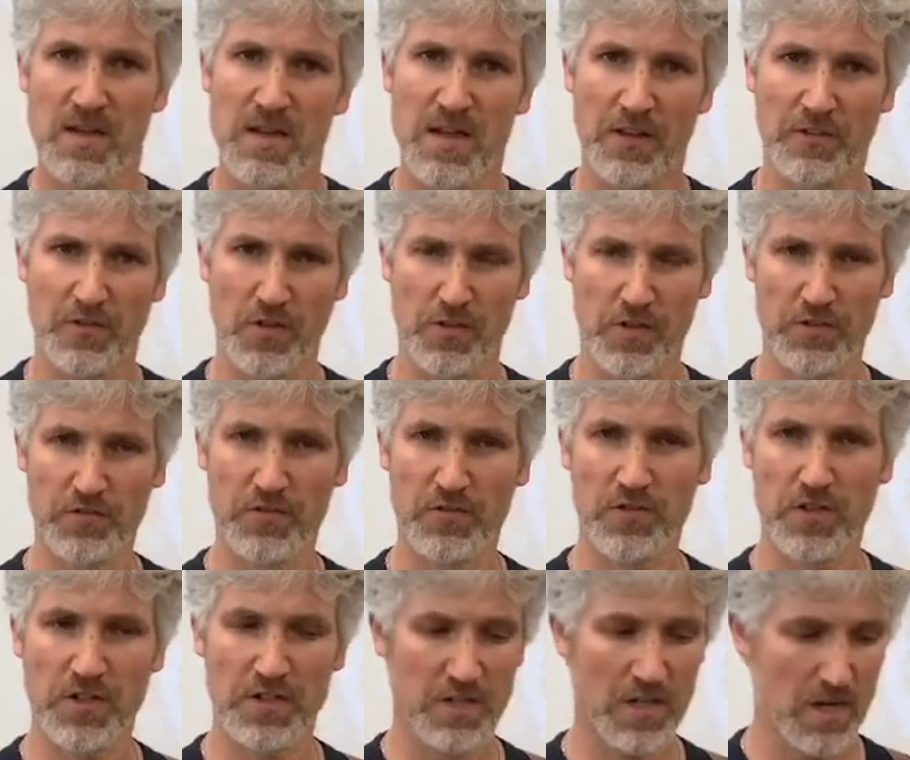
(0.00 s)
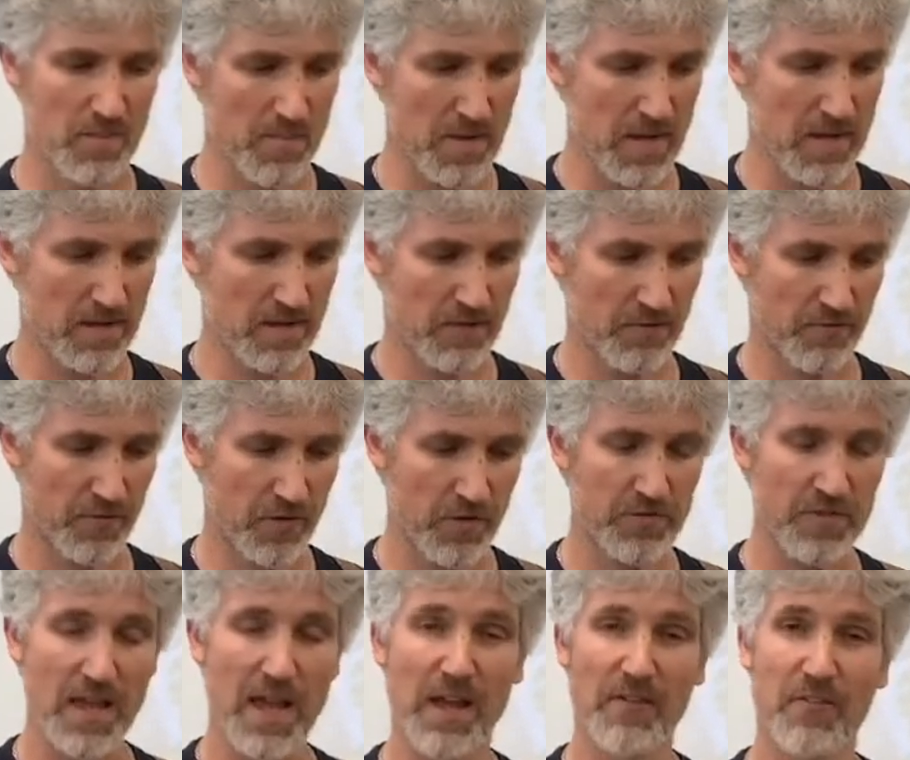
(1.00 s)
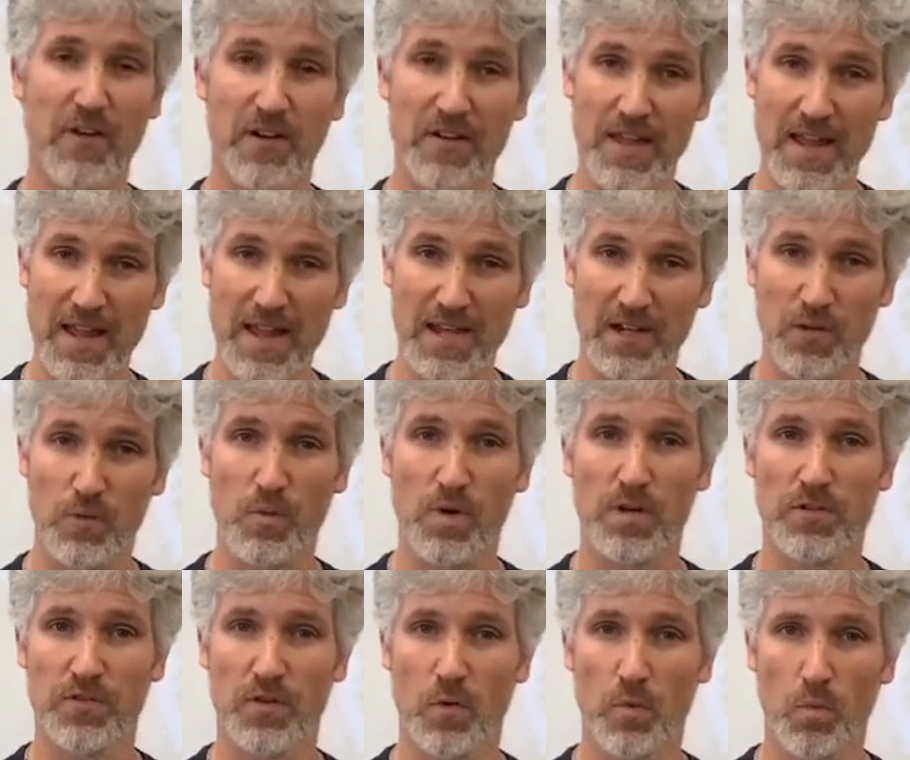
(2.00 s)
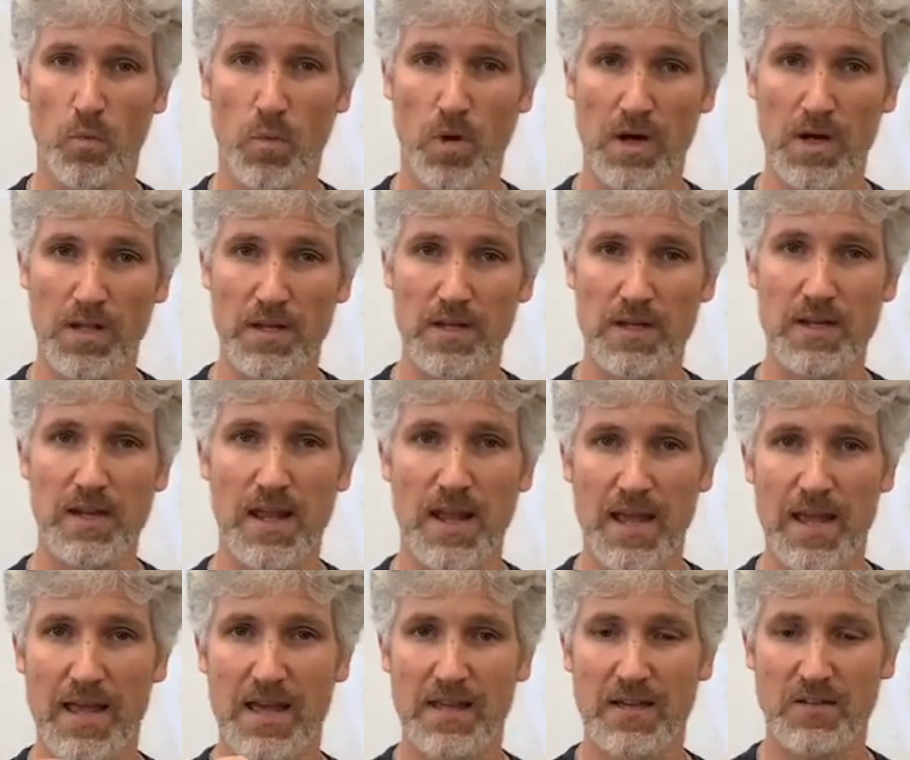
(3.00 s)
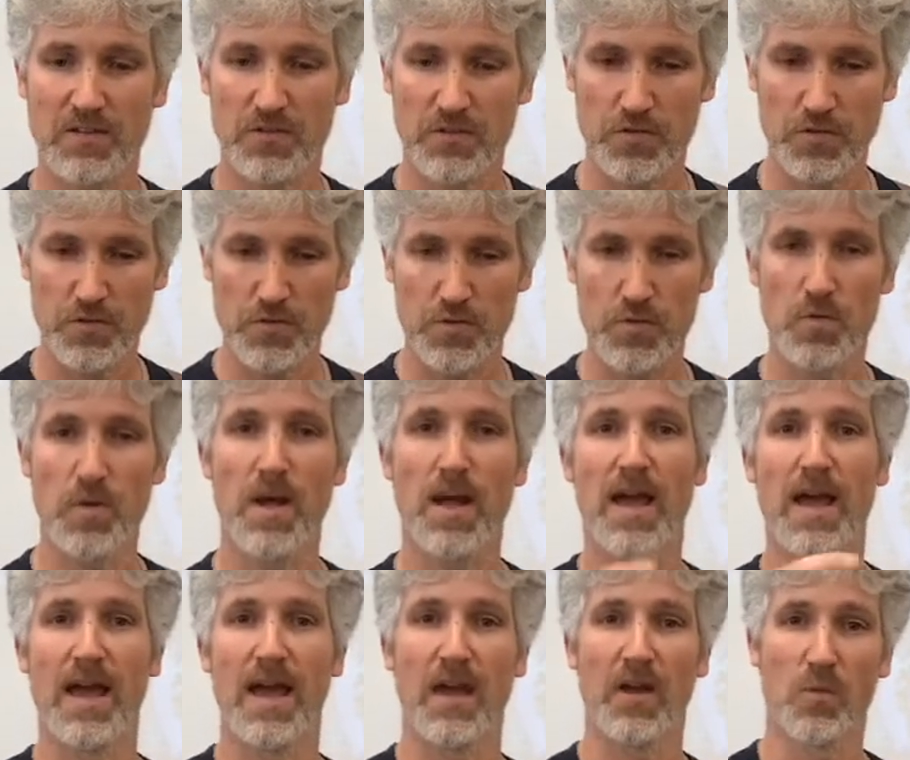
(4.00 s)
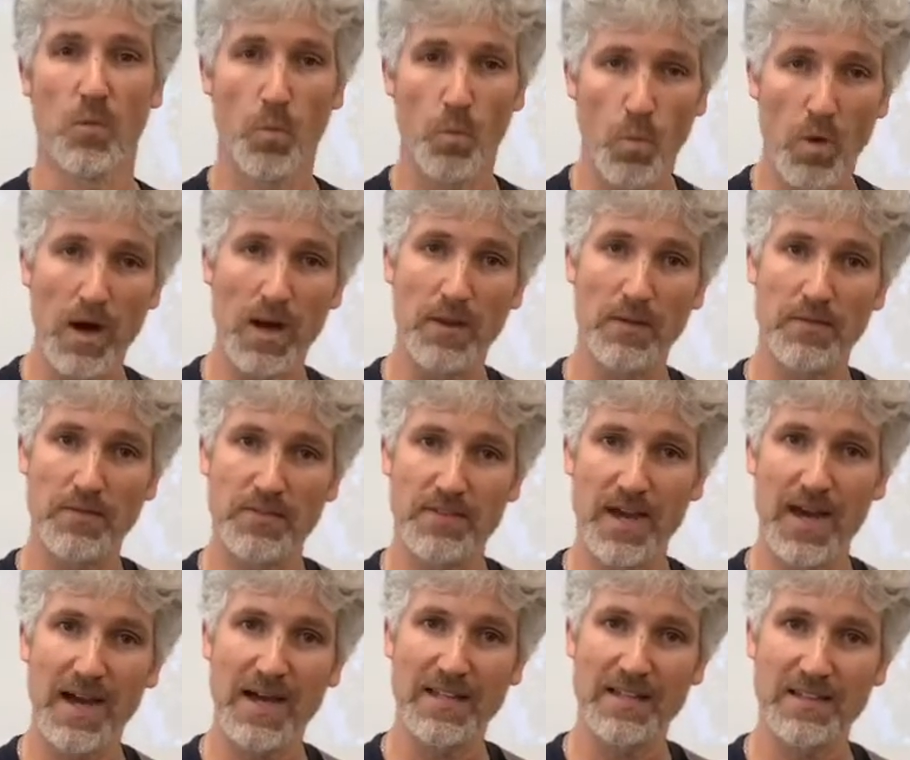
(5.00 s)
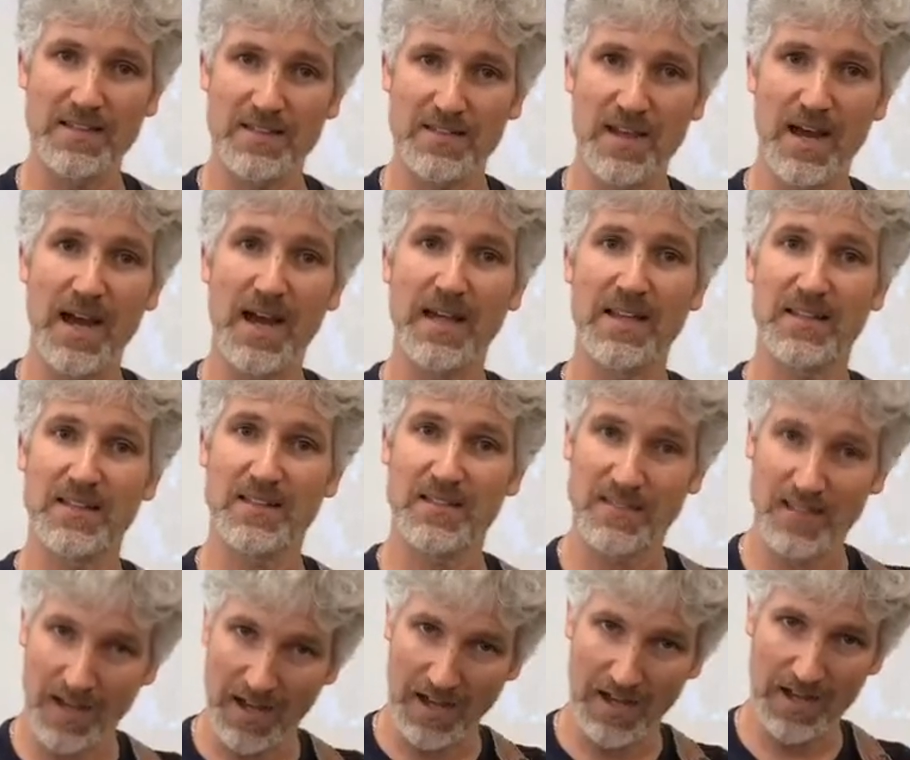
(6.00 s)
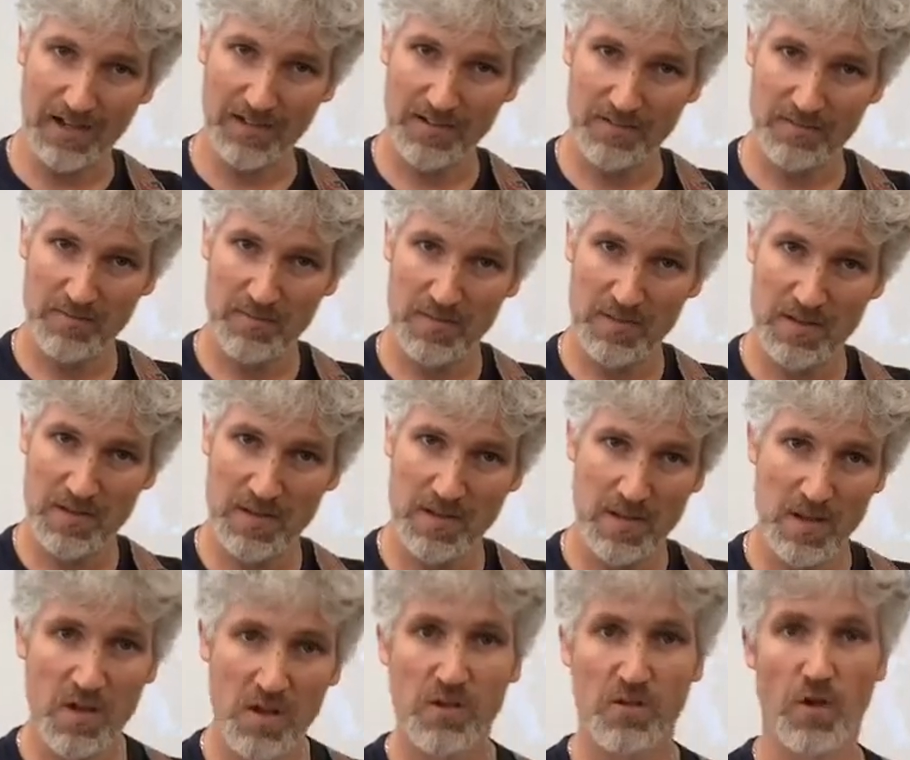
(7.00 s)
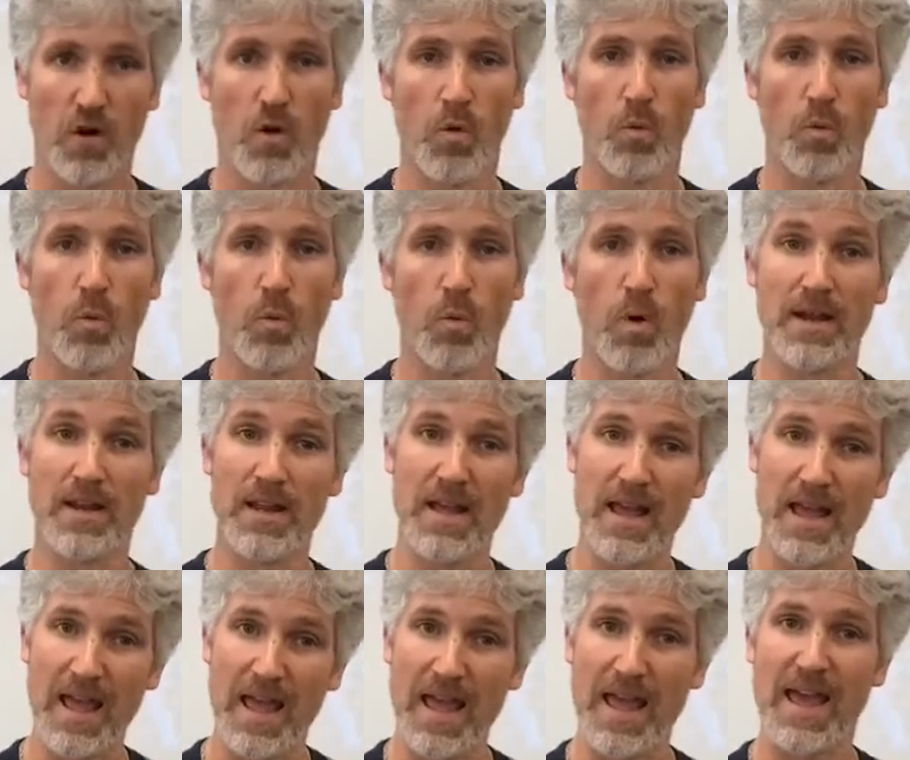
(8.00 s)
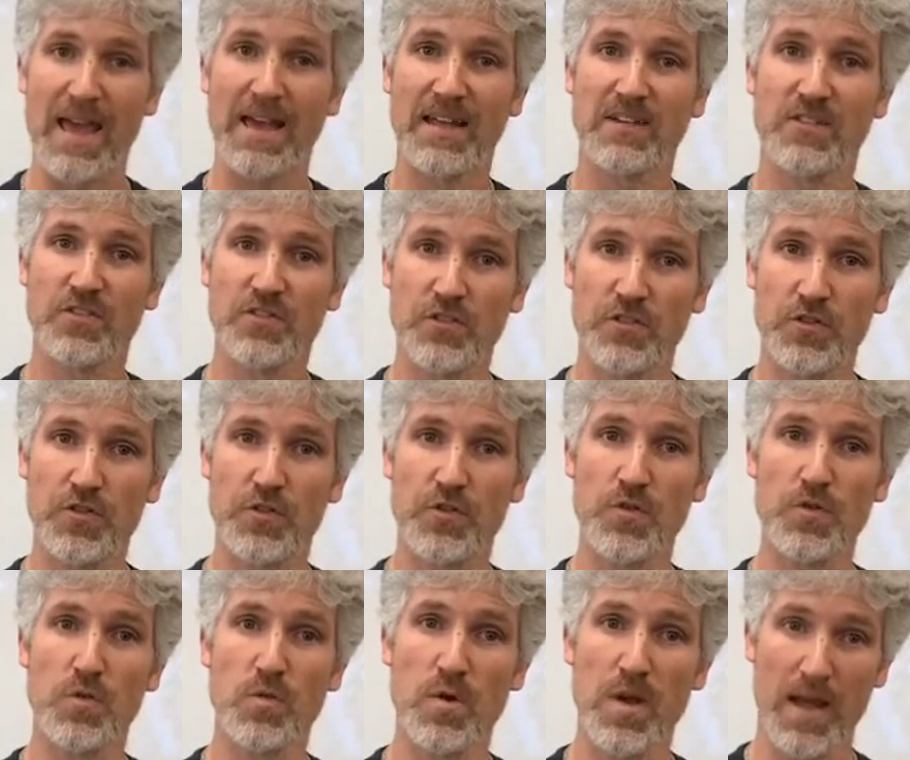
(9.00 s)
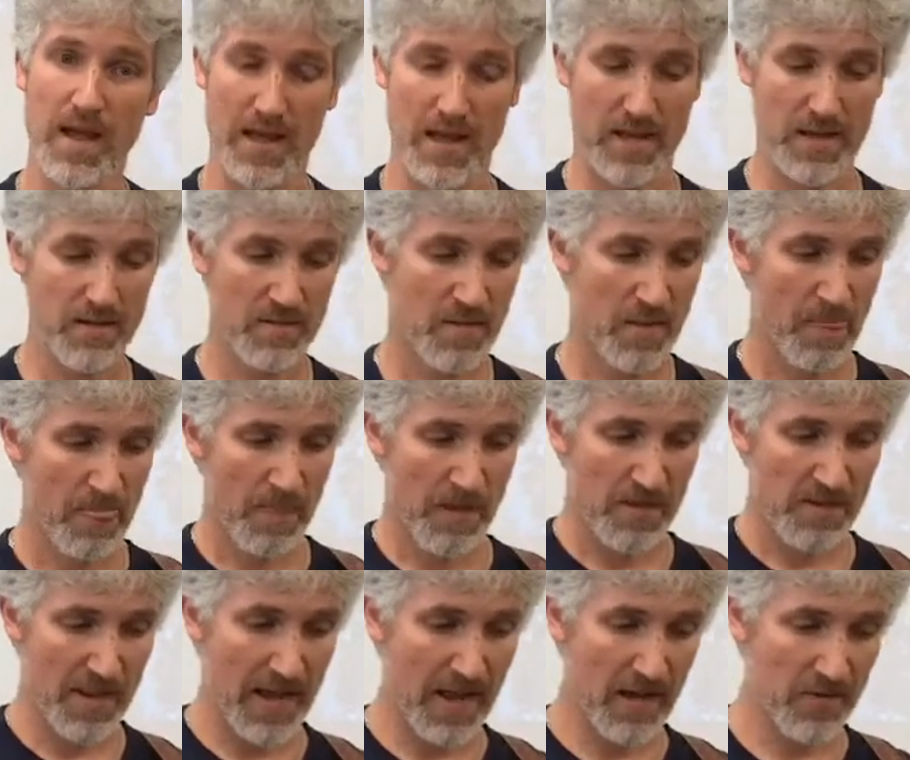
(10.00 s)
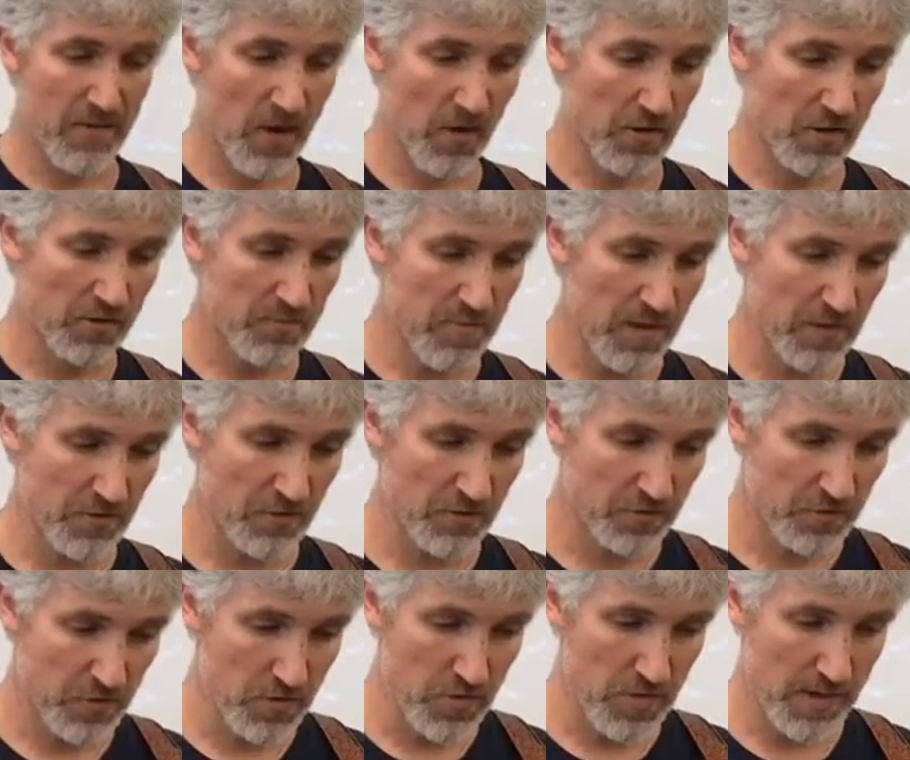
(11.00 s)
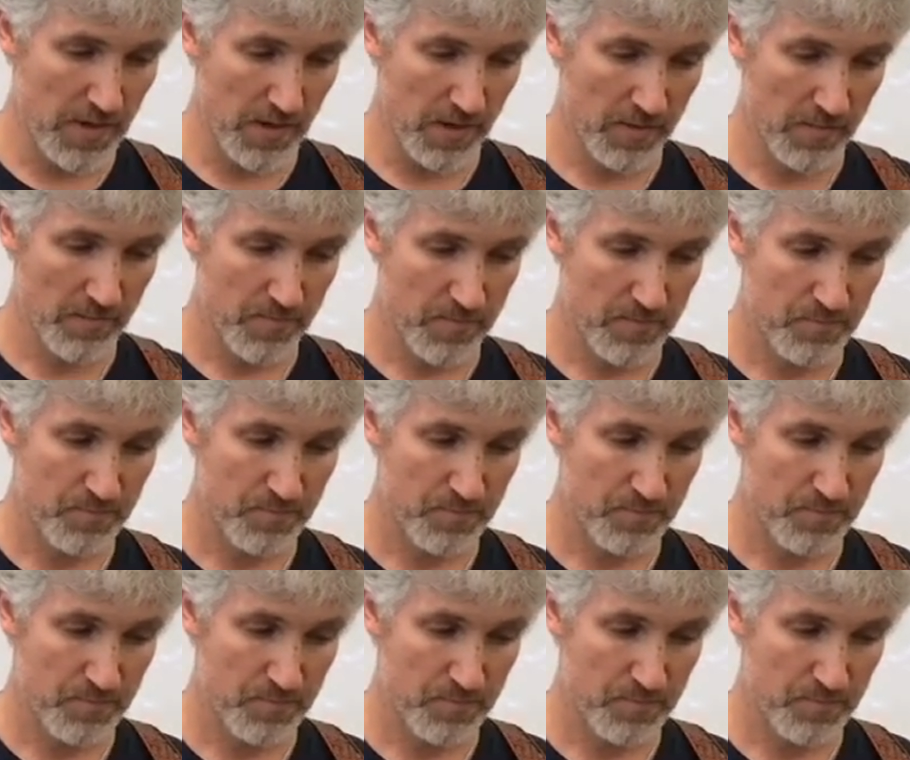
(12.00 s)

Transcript: And so this is going to come in the first F on the and a one. So one and two and one. Dot dot dot. So one and two and. Now notice measure two here.